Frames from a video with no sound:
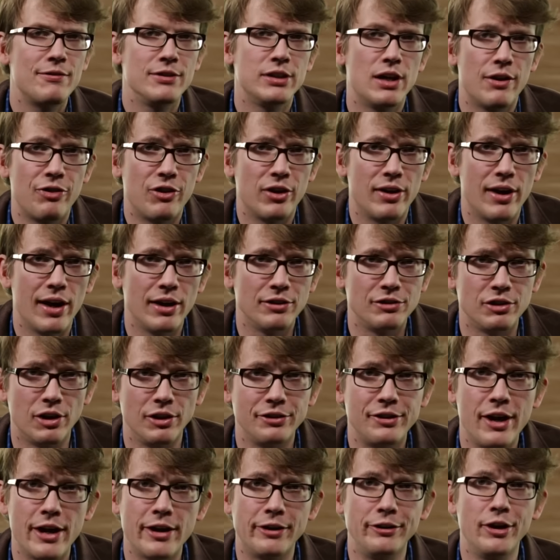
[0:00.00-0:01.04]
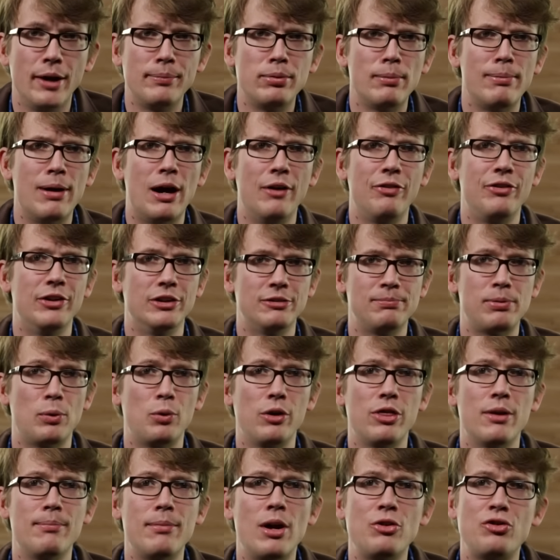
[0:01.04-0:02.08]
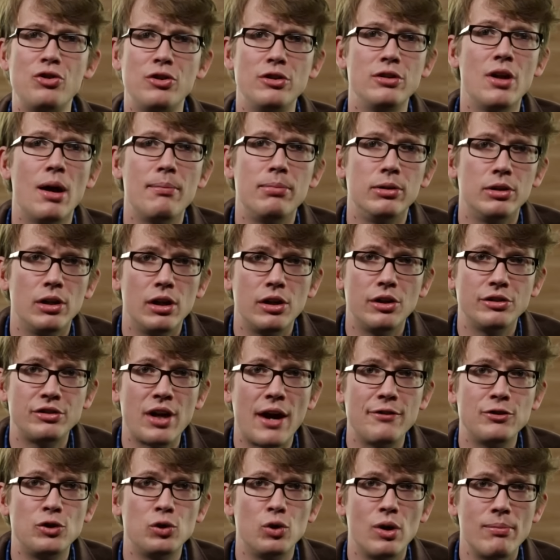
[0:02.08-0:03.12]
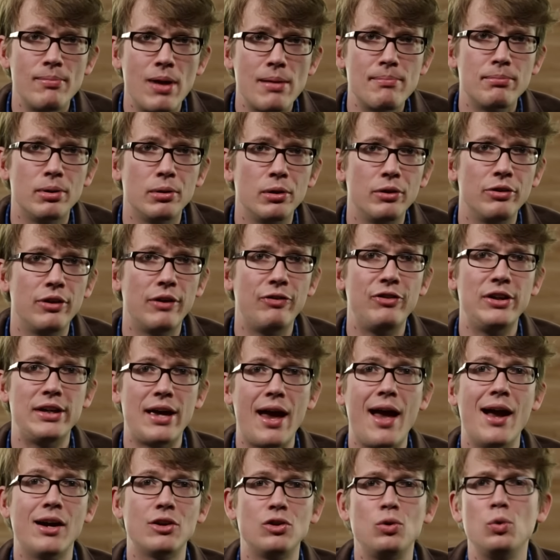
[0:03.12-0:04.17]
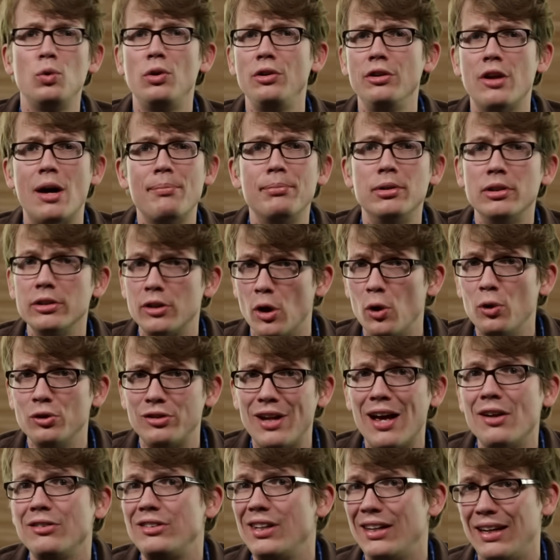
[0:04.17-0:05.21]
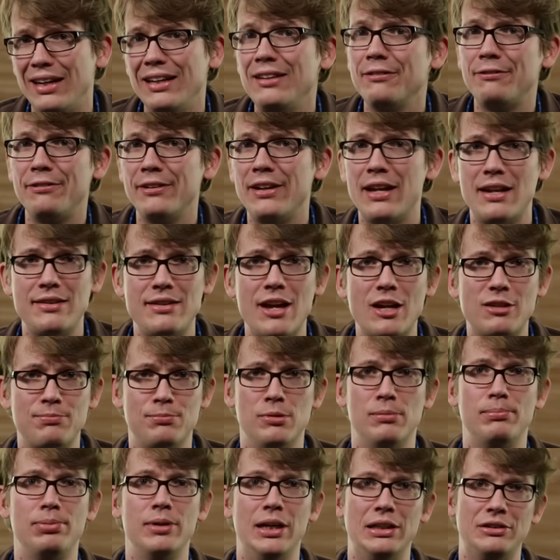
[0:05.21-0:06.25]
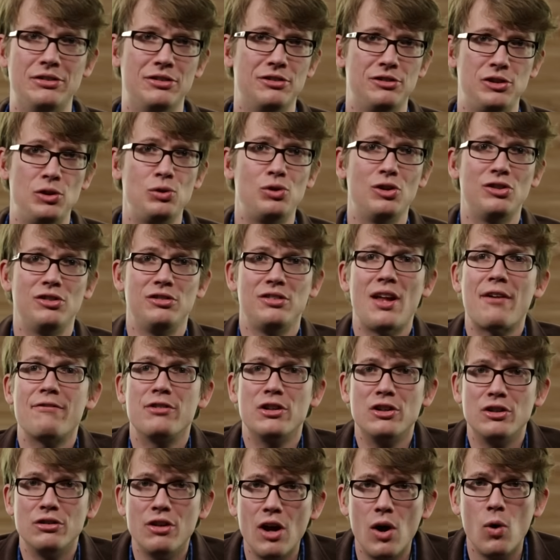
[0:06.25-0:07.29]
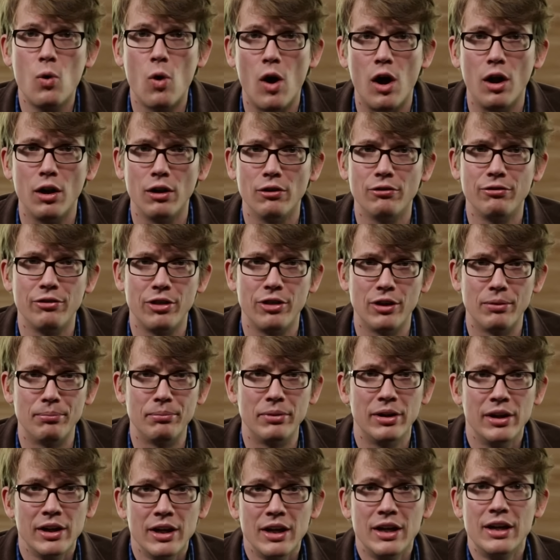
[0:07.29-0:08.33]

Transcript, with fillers: often get their heads all tangled up about this, but with a measured number, you just have to remember that the actual number goes out to infinite decimal places. You just never know all of them.